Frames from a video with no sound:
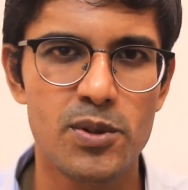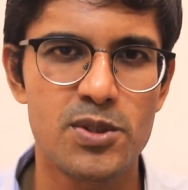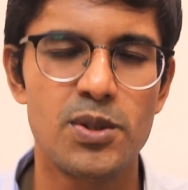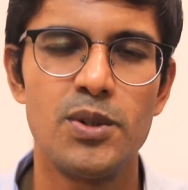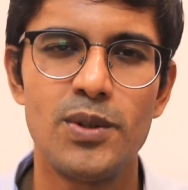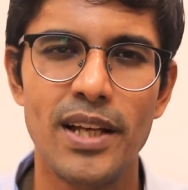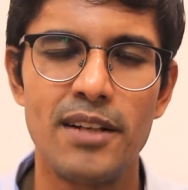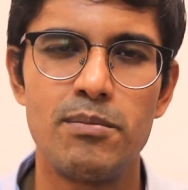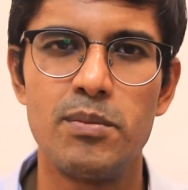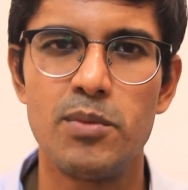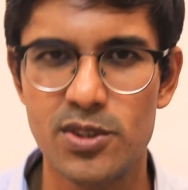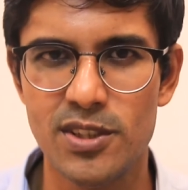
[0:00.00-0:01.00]
so you can
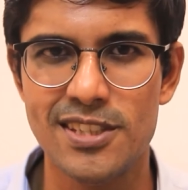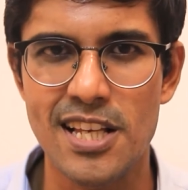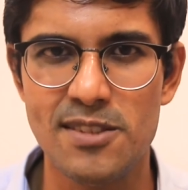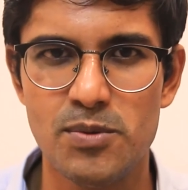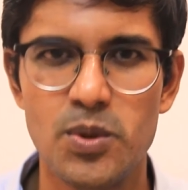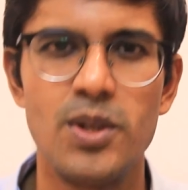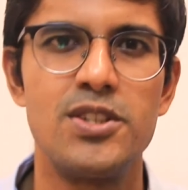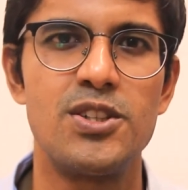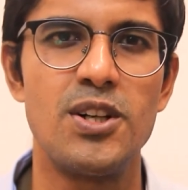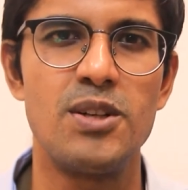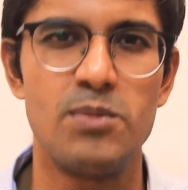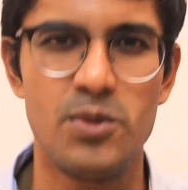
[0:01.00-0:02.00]
be more successful and
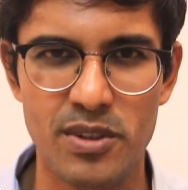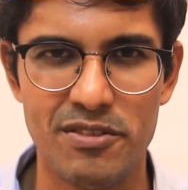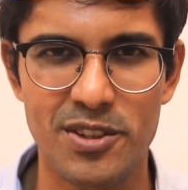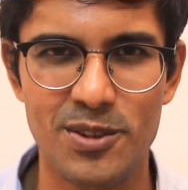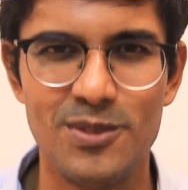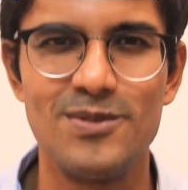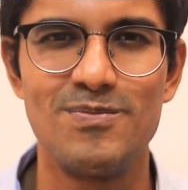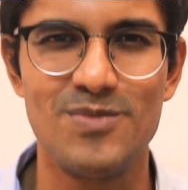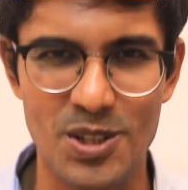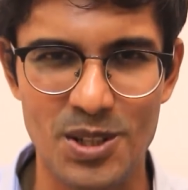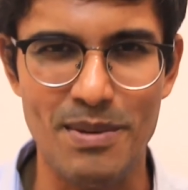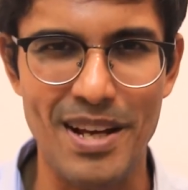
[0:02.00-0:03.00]
generate more revenue.
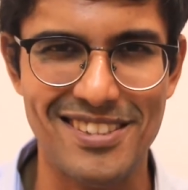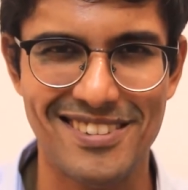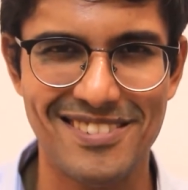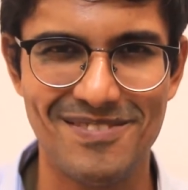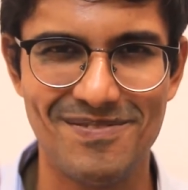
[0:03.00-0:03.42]
All the best.